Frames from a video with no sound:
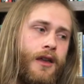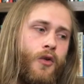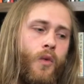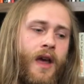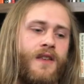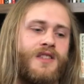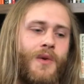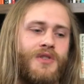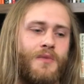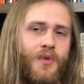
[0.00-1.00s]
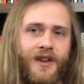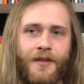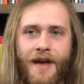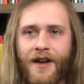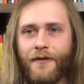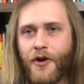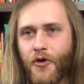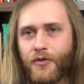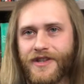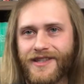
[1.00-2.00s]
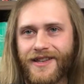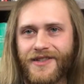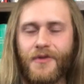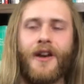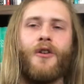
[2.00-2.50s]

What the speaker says: a way that's going to bring them out of homelessness, right?